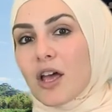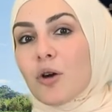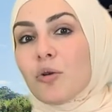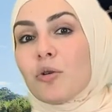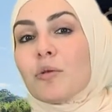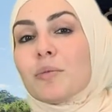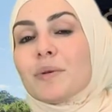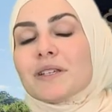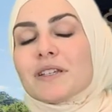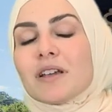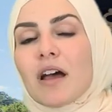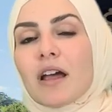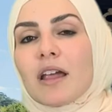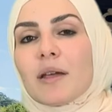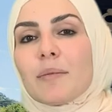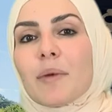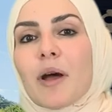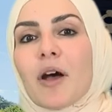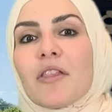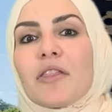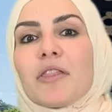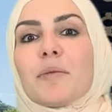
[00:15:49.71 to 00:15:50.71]
We'll be talking
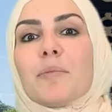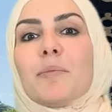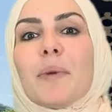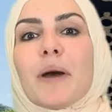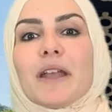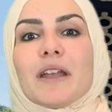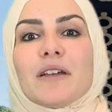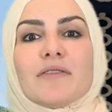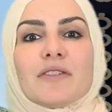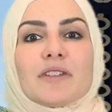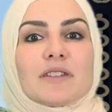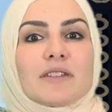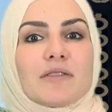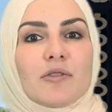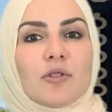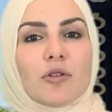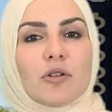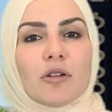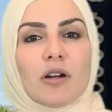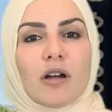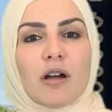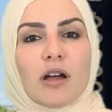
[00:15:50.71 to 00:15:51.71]
about the benefits of the
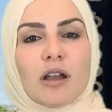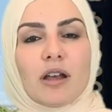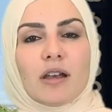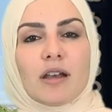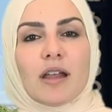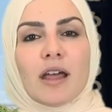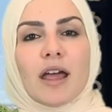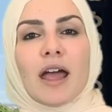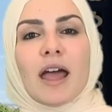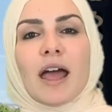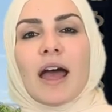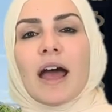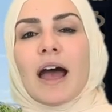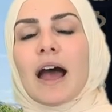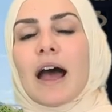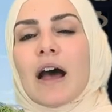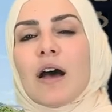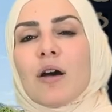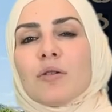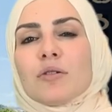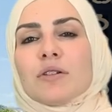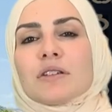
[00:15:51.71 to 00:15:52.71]
Quran.
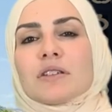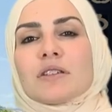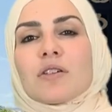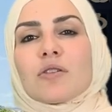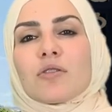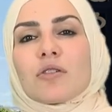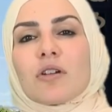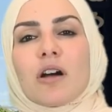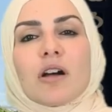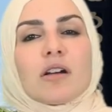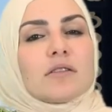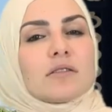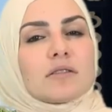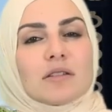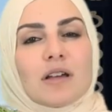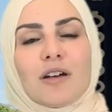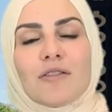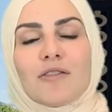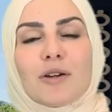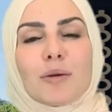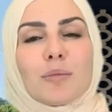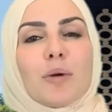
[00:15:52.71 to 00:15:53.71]
How does the Quran
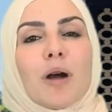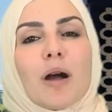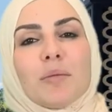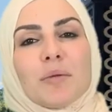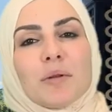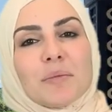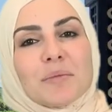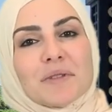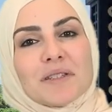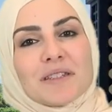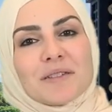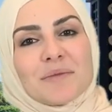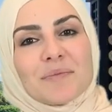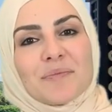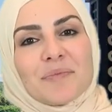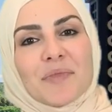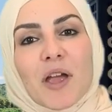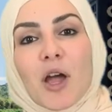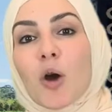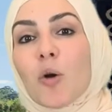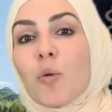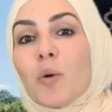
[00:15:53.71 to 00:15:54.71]
solve our problems?
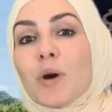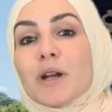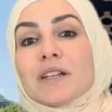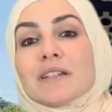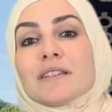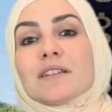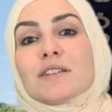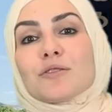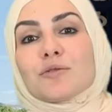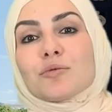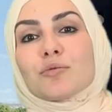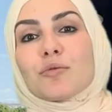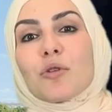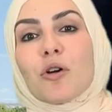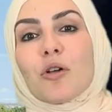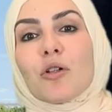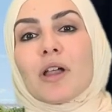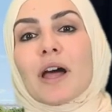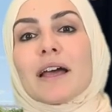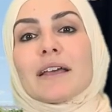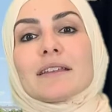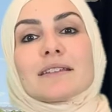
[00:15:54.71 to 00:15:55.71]
What is its
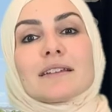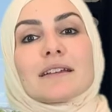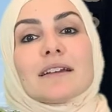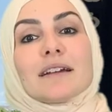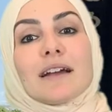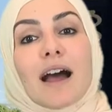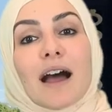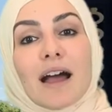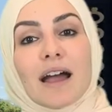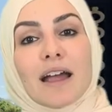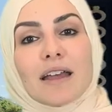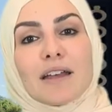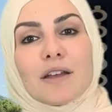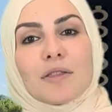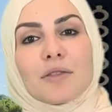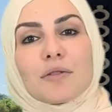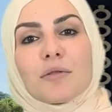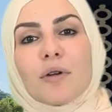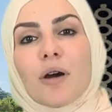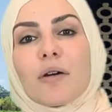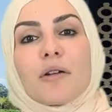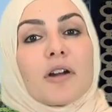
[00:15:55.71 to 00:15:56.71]
role as a guide
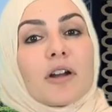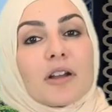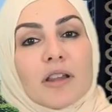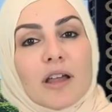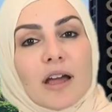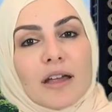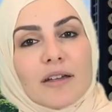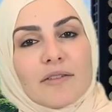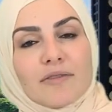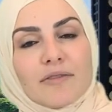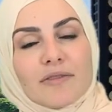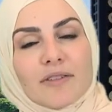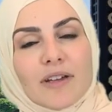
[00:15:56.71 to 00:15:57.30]
throughout our life?